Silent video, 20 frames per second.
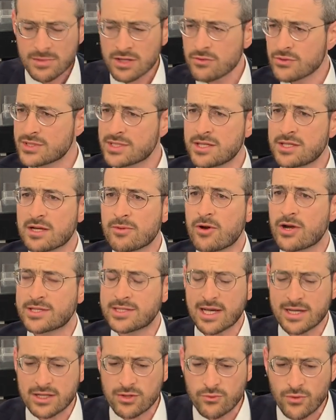I'll see in the Gemara
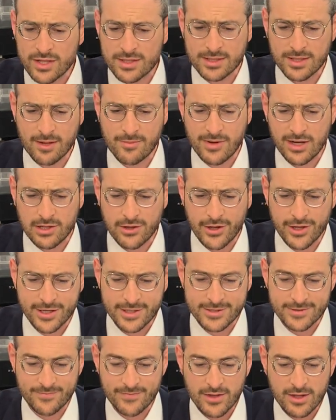exactly what's their
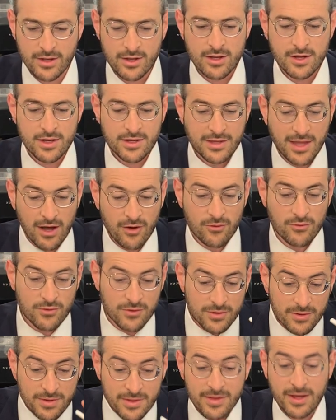machlekes. Now,
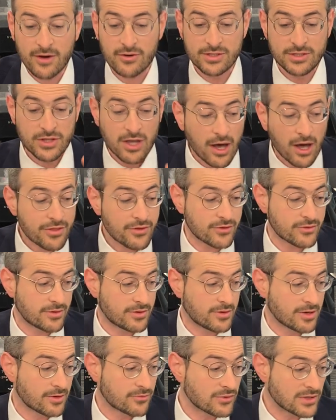now another
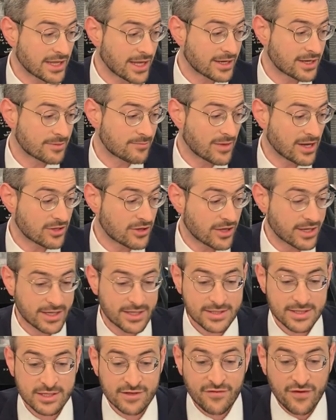uh, related
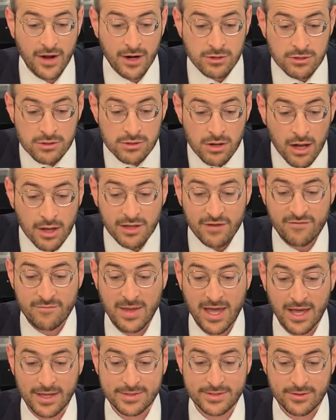machlekes is varachiv
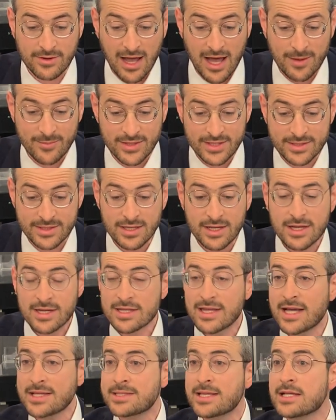me'eser amas.
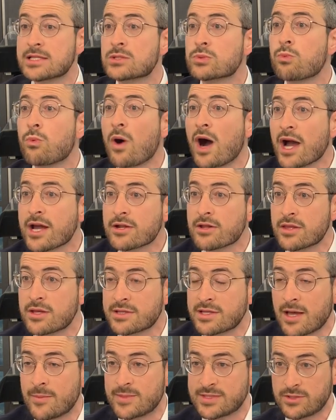Let's say it's wider
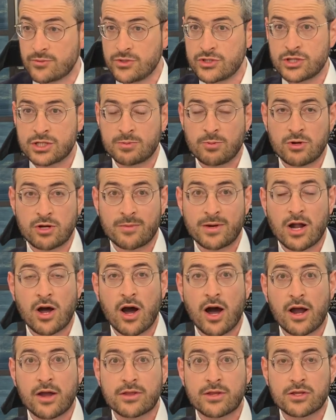than 10 amas. So we just spoke about
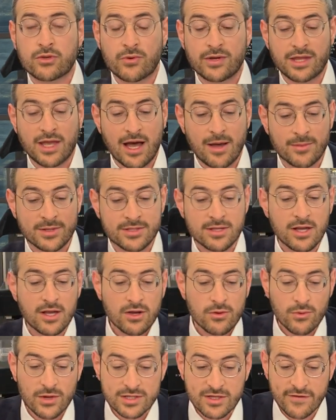higher than 20 amas.
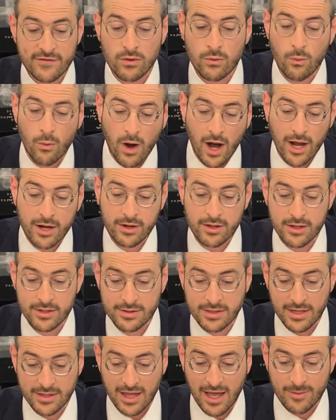What's ever wider
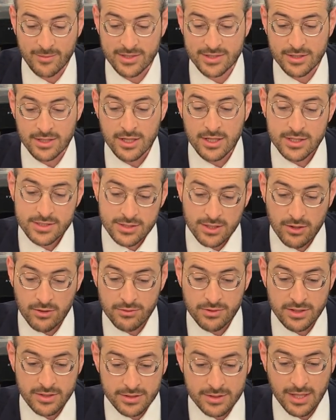than 10 amas?
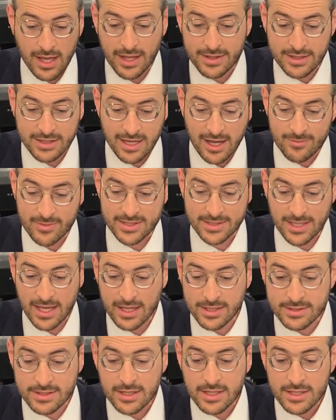So the Tanna Kamma
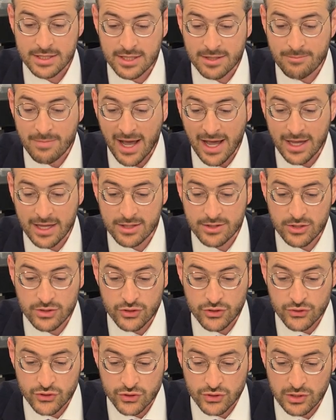says, you might,
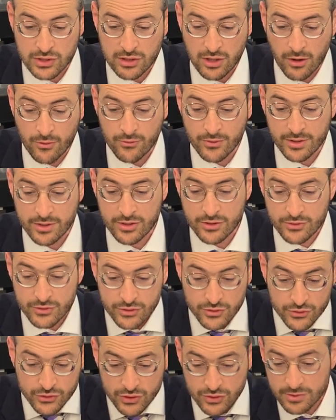you should lower it, you,
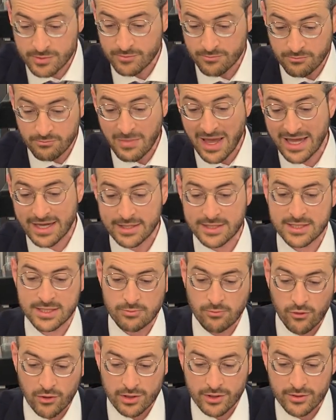you should make it
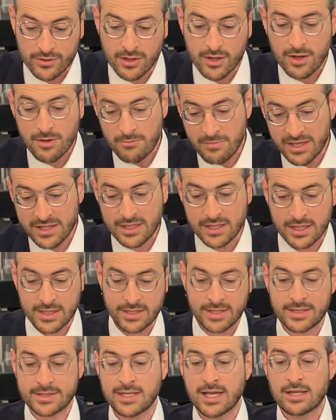smaller. Meaning
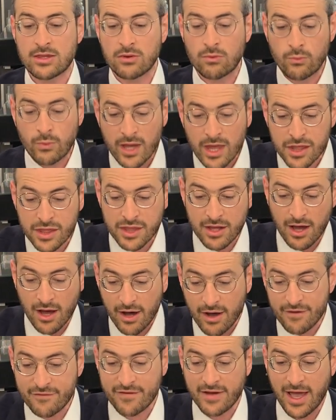to say the width
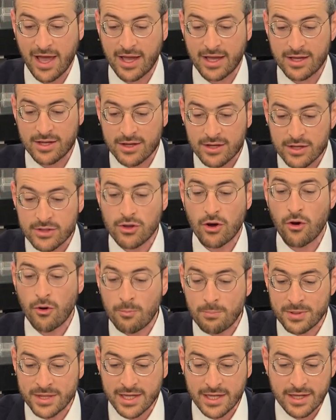of a an
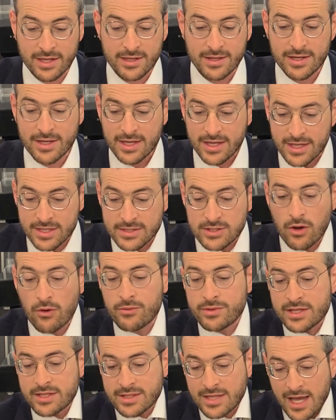opening is
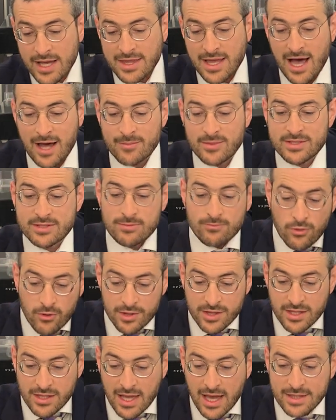only 10 amas.
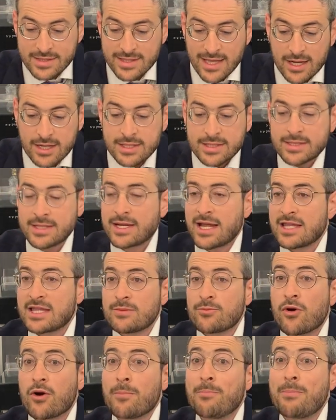More than that, it's not considered
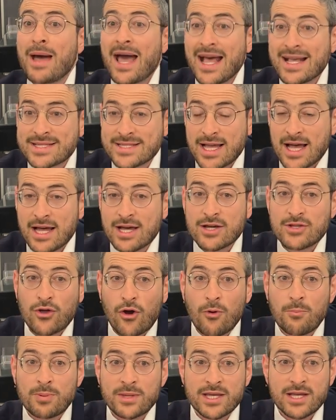anymore a pesach, an
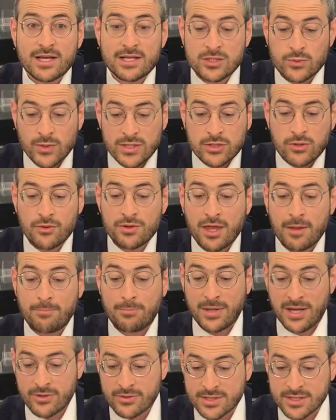opening. It's what's called a
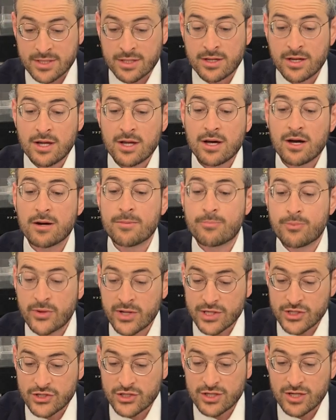pirza, a
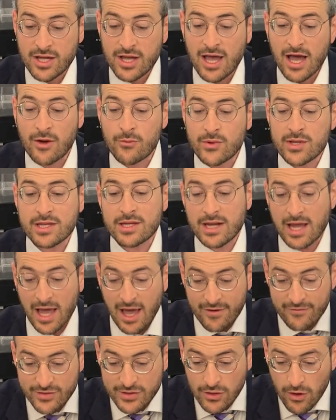breach. And we need to
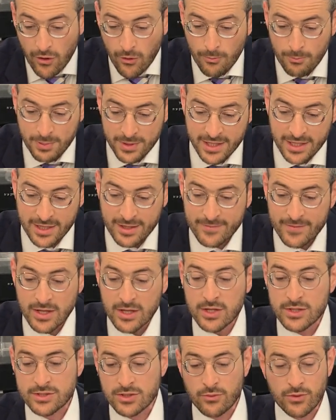have an opening.
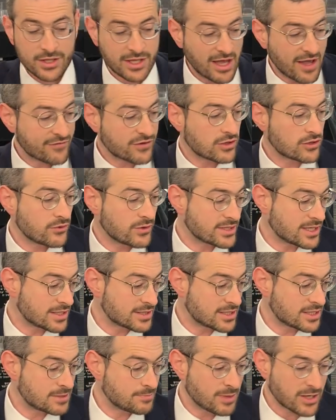So what you have to do is,
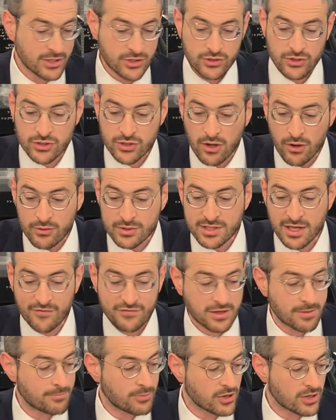as this picture shows, you
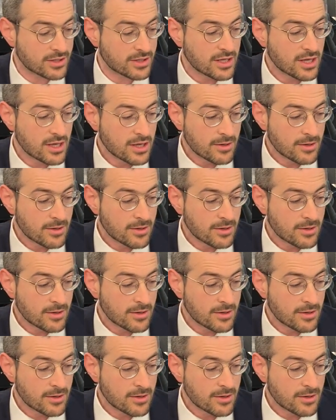have to put